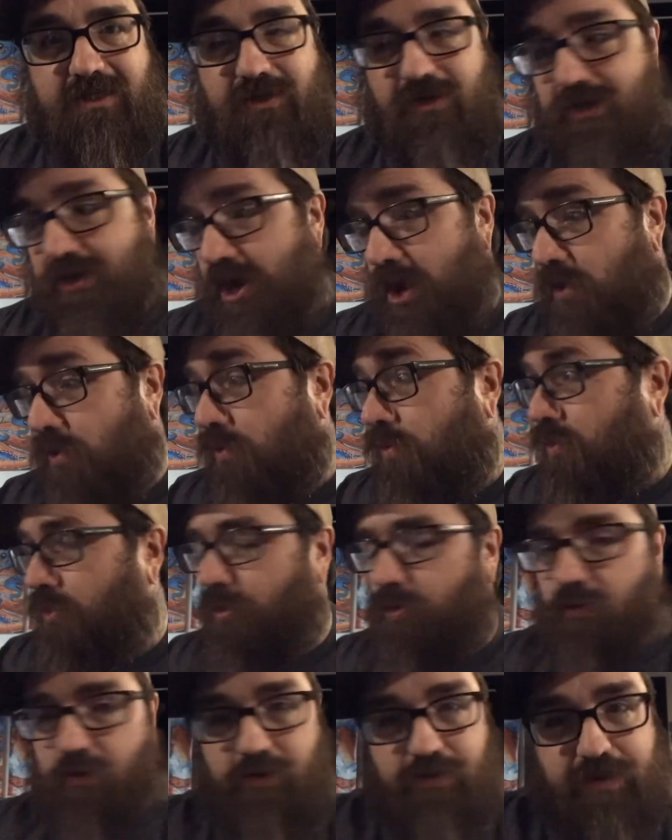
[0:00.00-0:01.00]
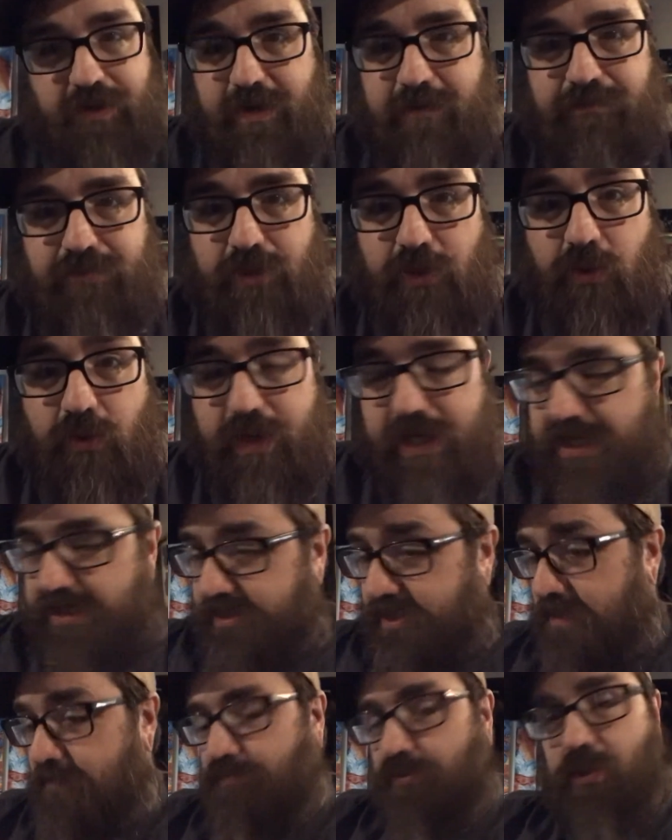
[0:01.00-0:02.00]
Or, you know, or, or the employee.
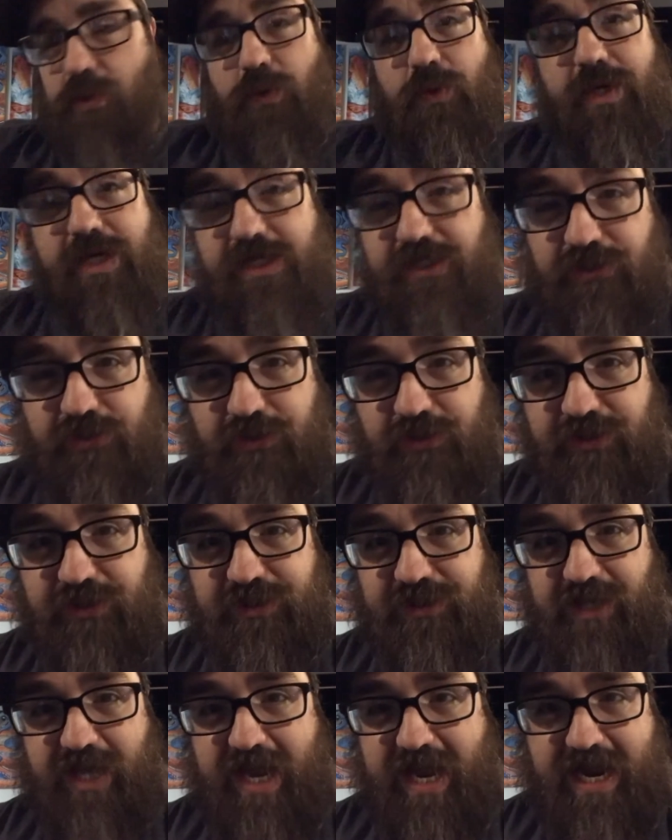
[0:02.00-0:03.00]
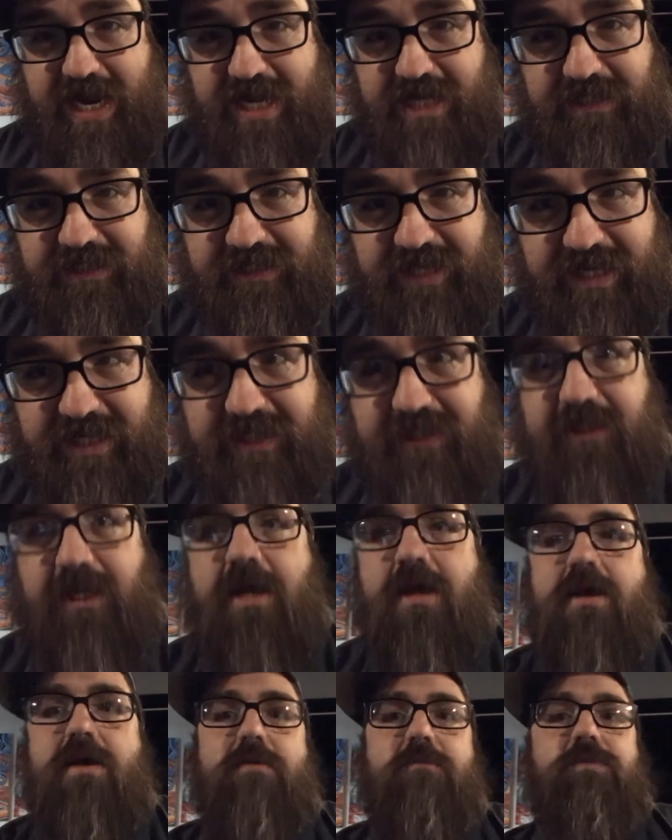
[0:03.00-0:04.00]
Is the employee as good as the eight says?
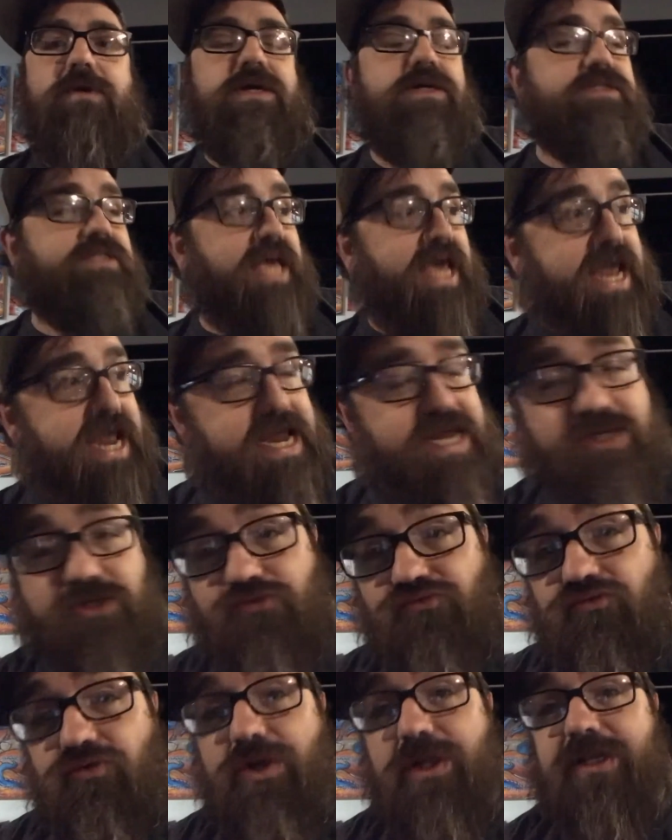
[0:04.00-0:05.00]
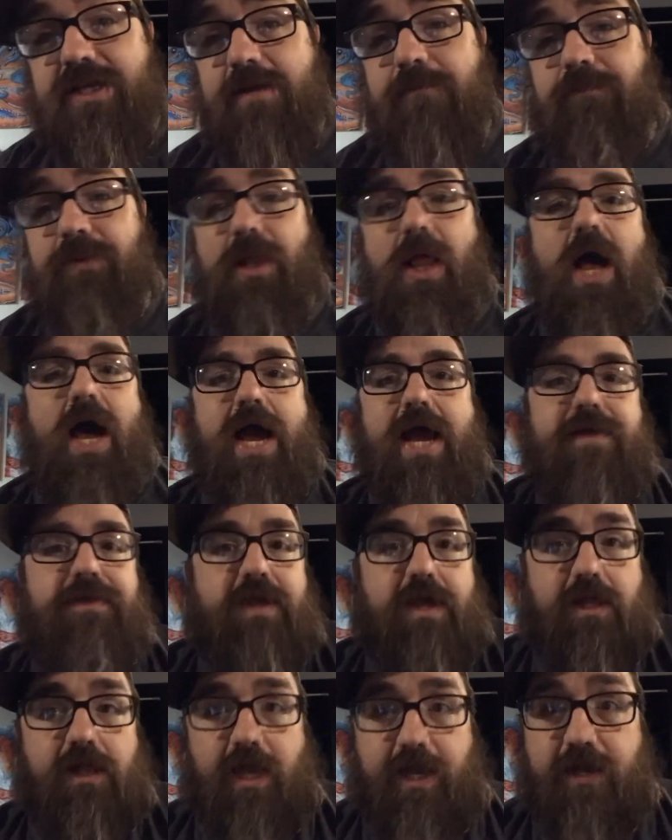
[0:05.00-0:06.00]
Because eight is really implying
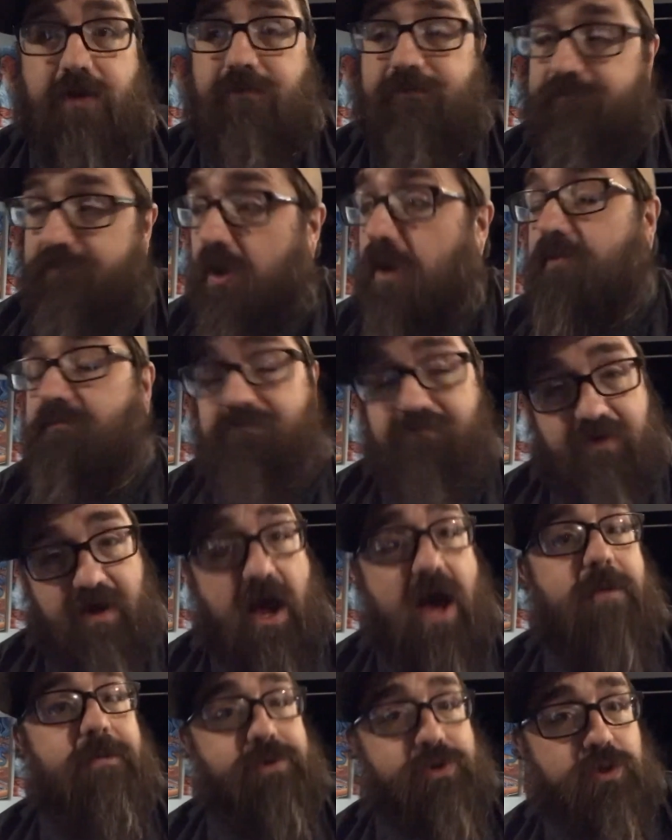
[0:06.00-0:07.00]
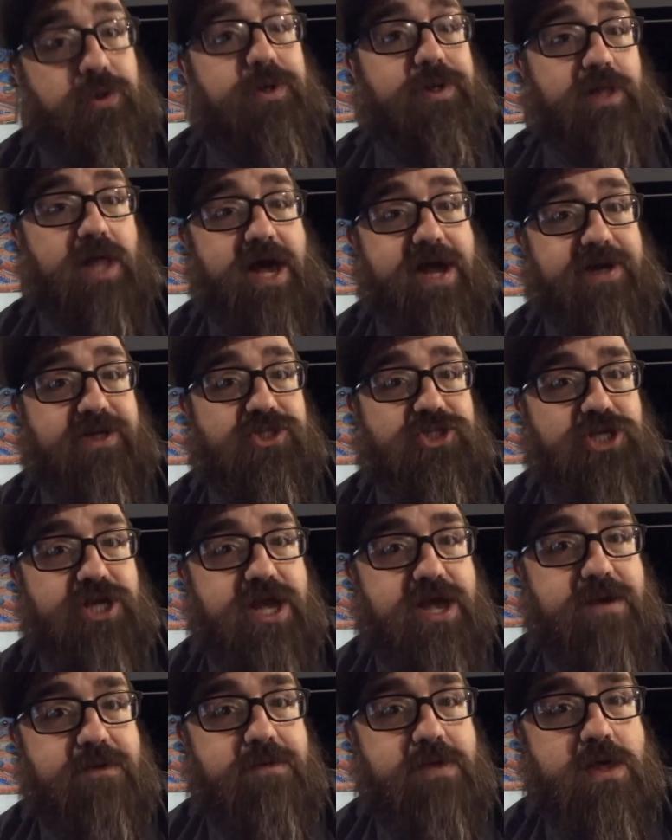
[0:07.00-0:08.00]
that, like, you're fucking phenomenal at a lot of
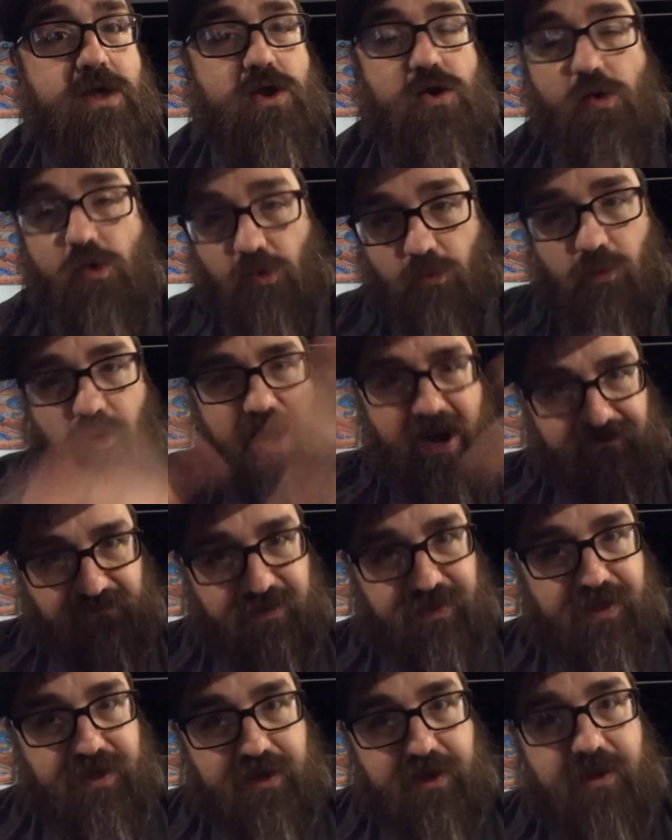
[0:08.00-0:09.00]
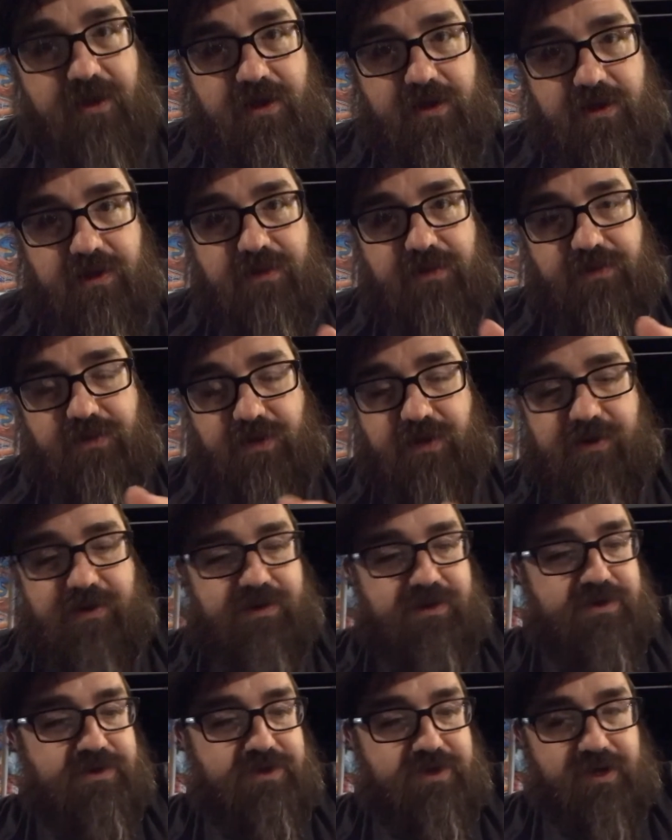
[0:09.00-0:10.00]
shit. Or whatever the
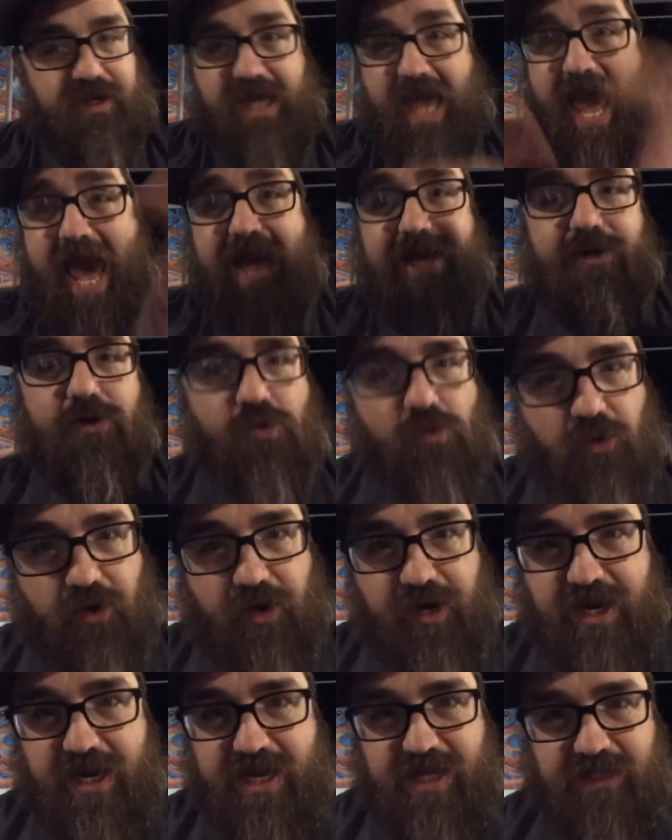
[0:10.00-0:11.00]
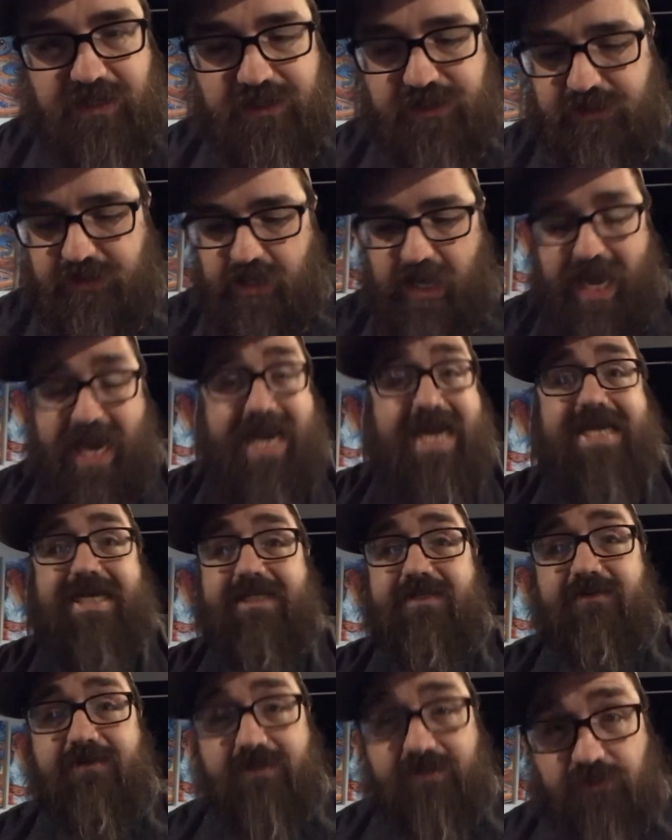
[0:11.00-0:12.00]
the, the category is. Eight
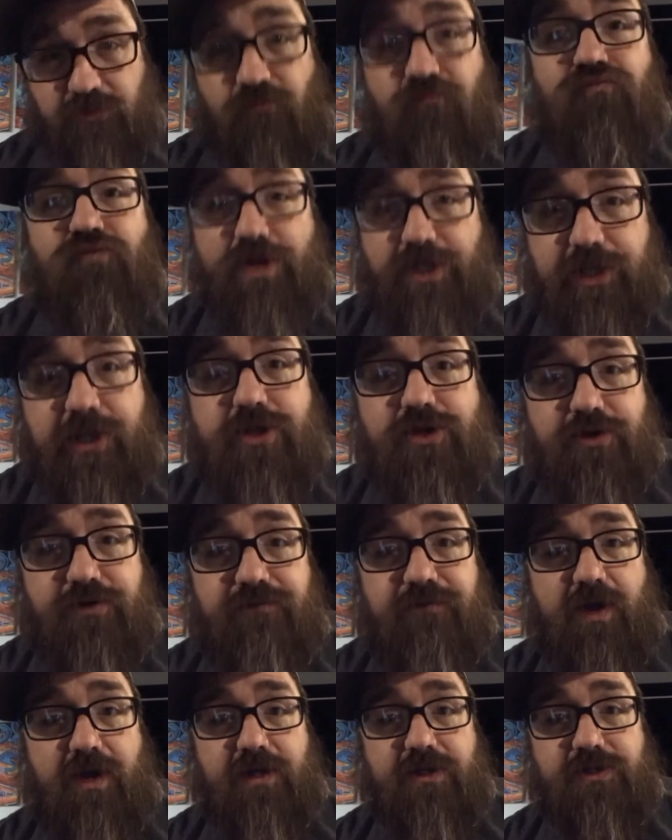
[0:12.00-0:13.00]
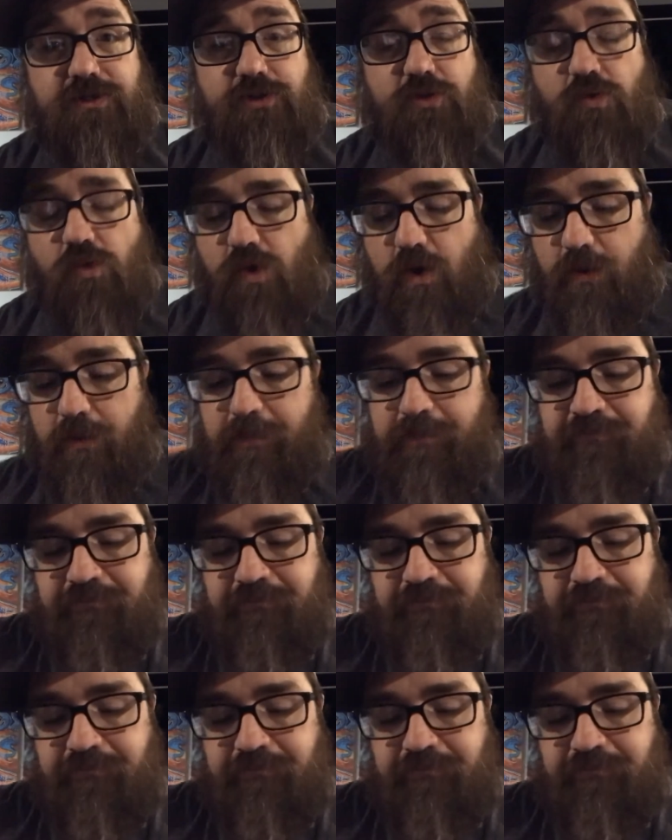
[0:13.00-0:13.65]
is, is a really good fucking score.